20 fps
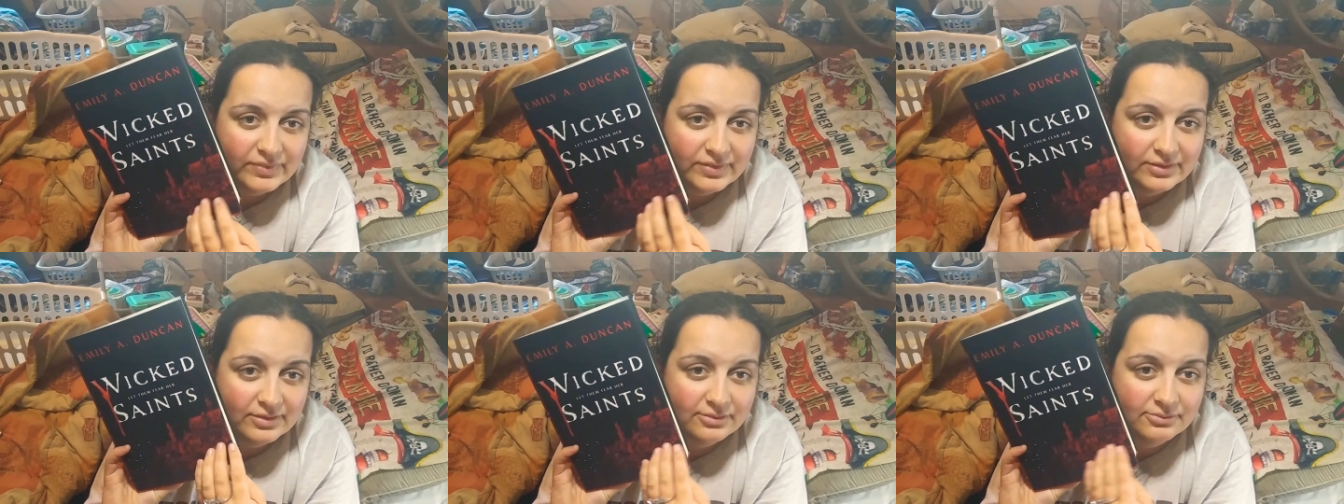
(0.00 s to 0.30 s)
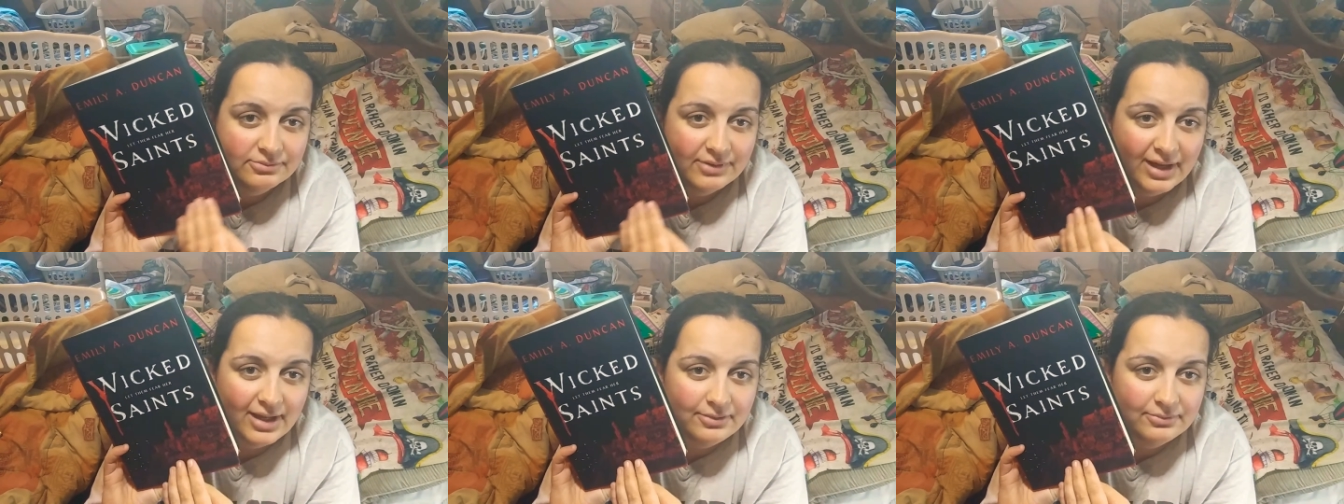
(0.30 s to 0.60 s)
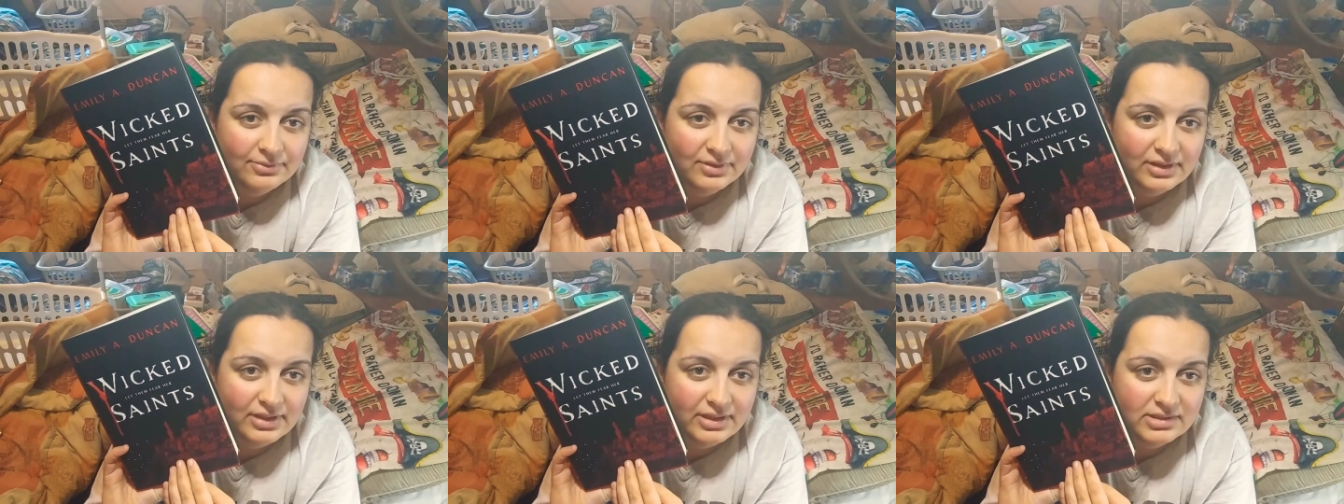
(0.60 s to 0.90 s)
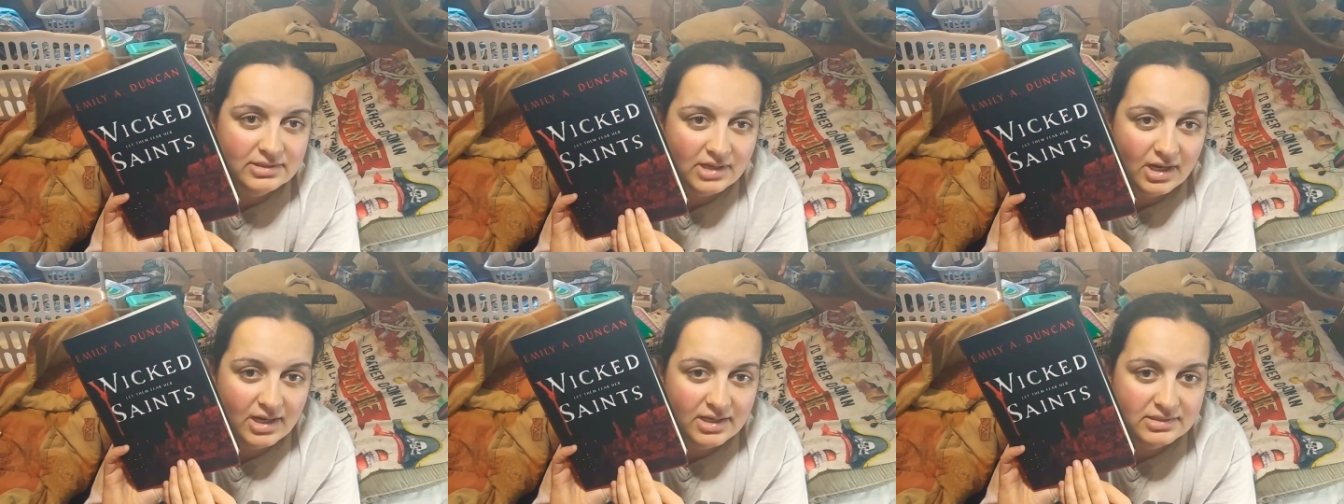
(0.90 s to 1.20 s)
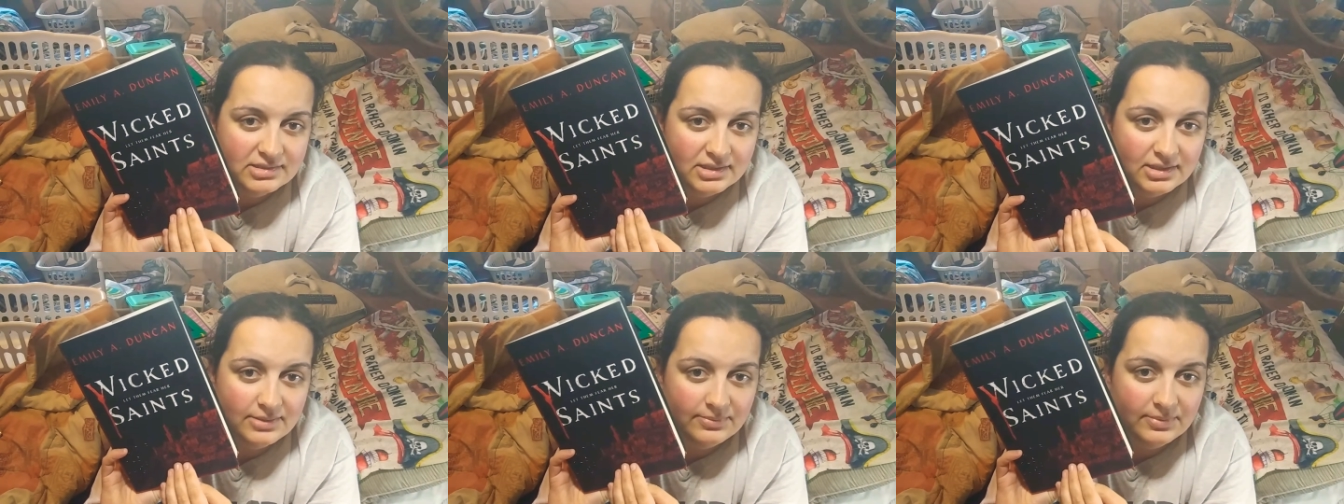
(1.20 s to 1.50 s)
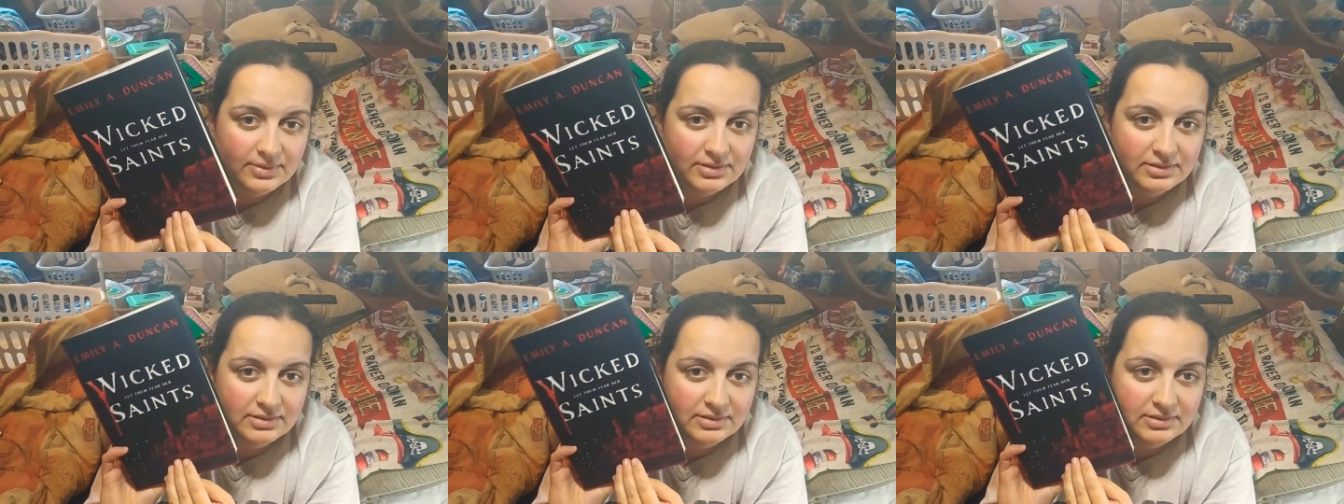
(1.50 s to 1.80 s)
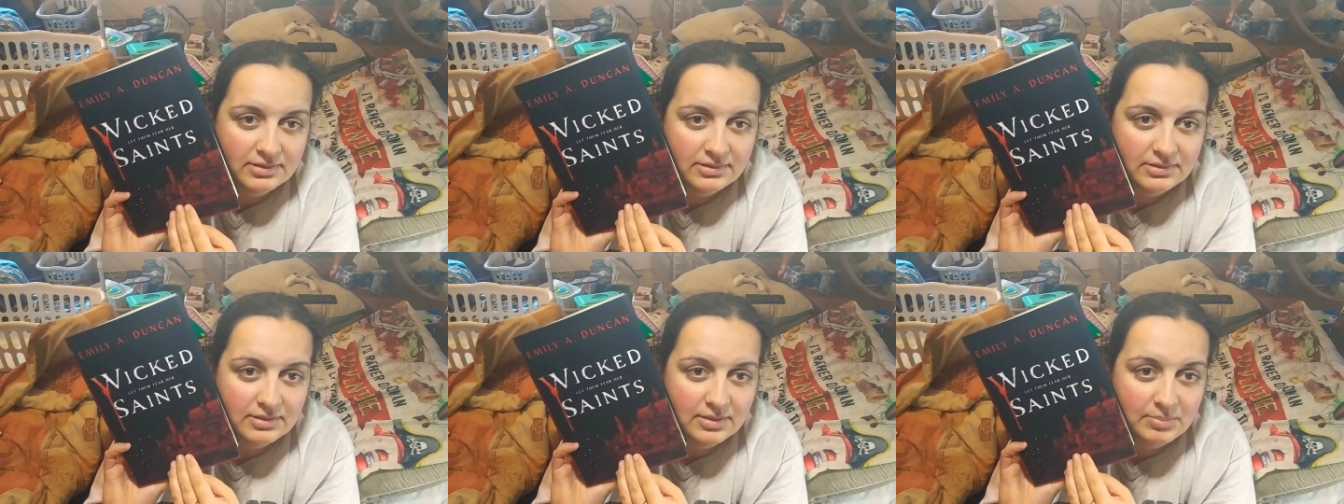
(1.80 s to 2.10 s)
The red really ties in with
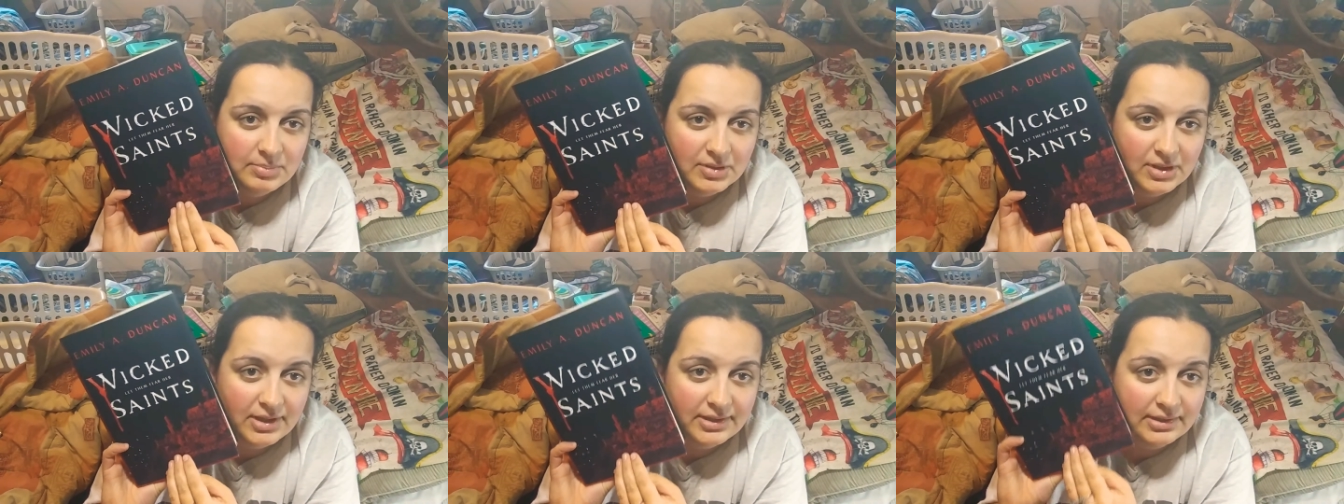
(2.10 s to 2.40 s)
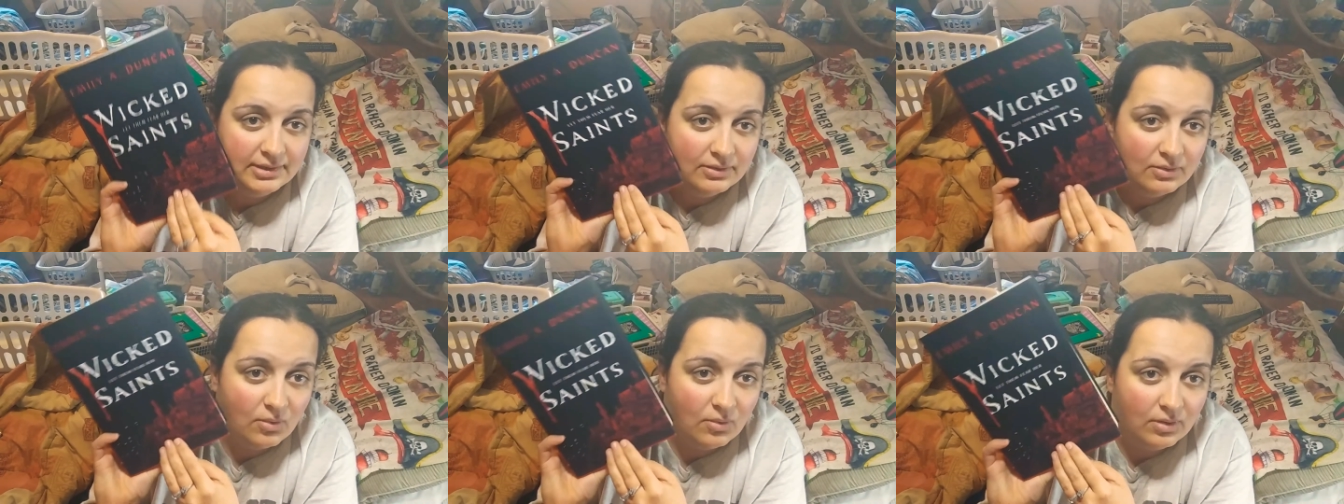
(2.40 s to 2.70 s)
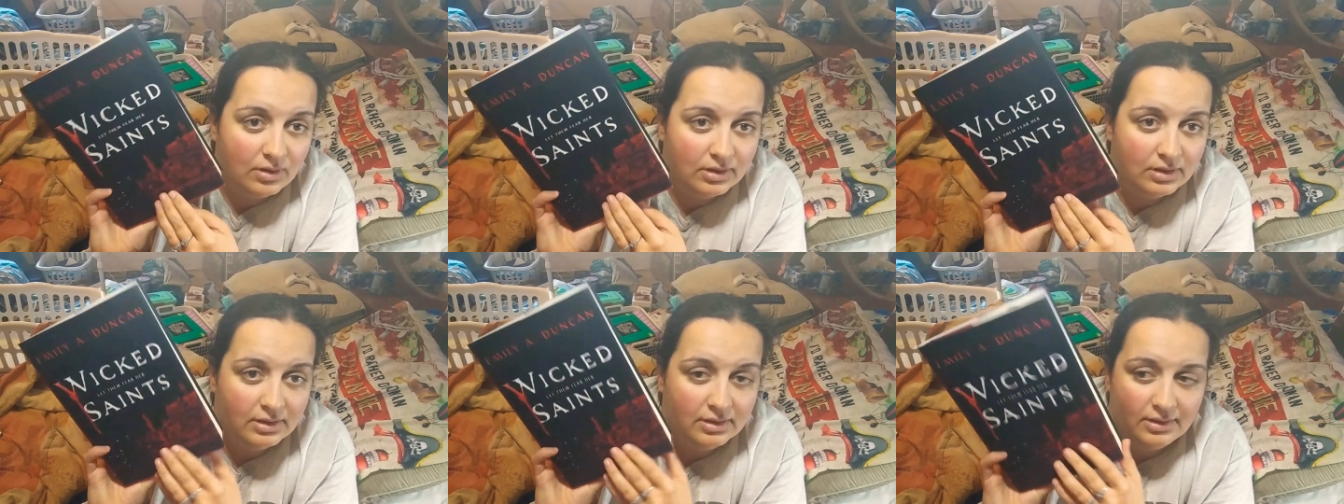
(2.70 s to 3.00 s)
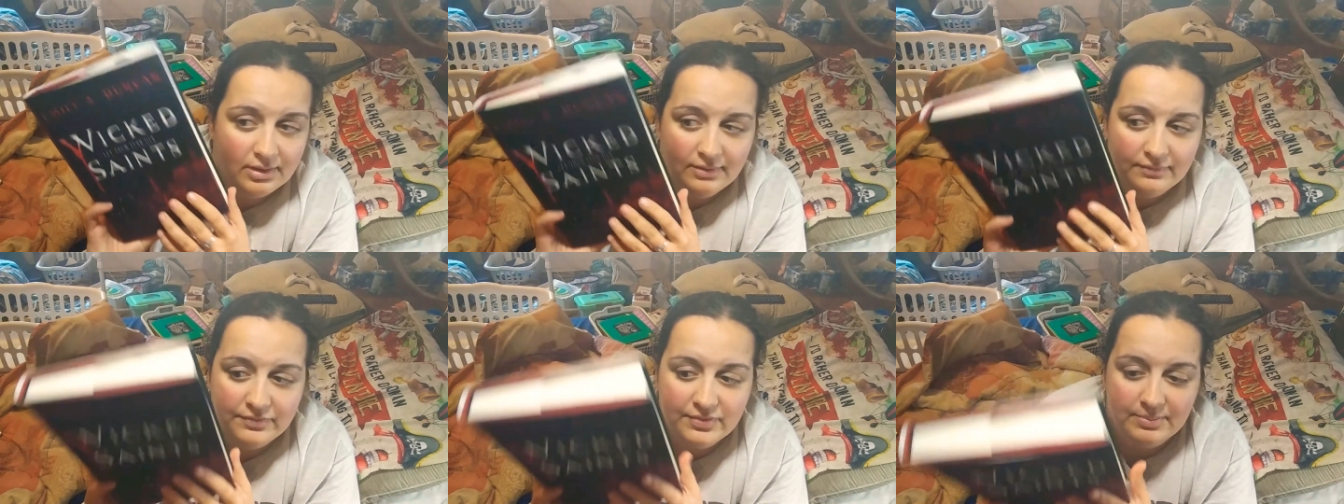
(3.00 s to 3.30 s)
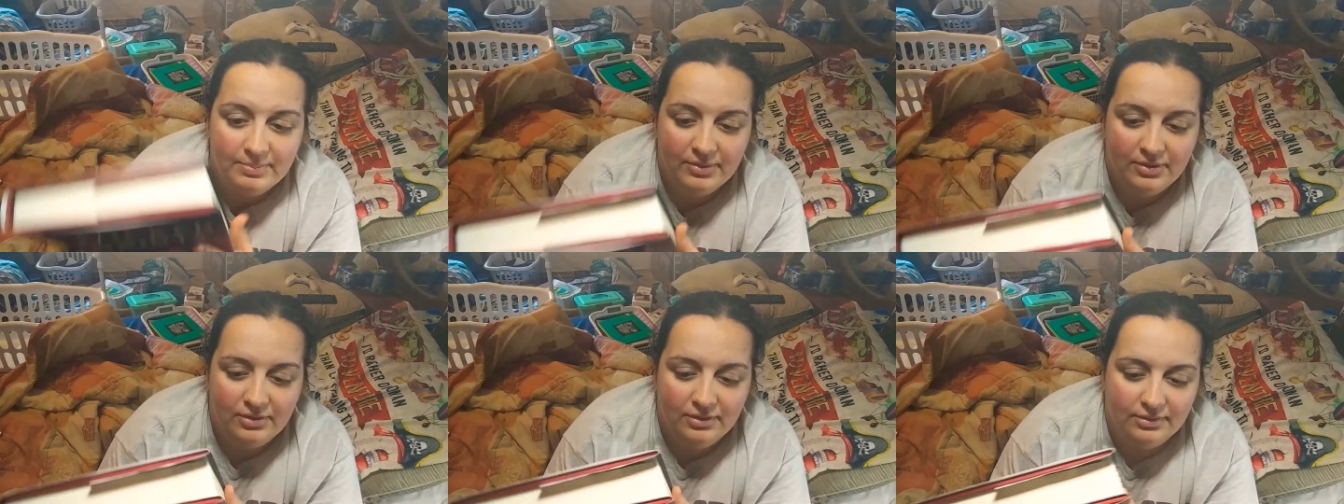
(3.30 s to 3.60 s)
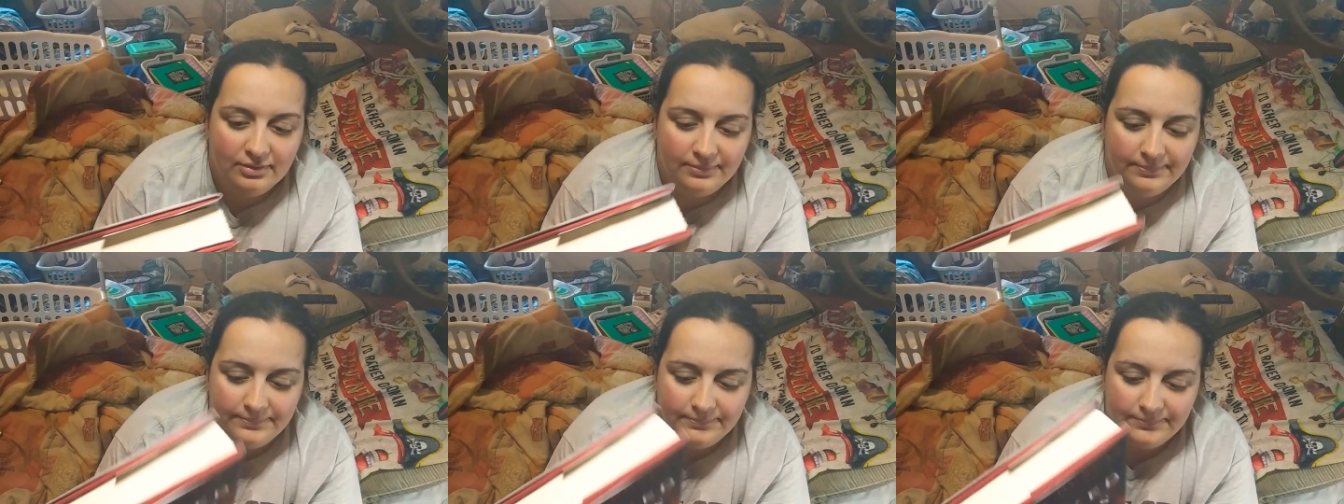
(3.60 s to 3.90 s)
the blood and gore of the book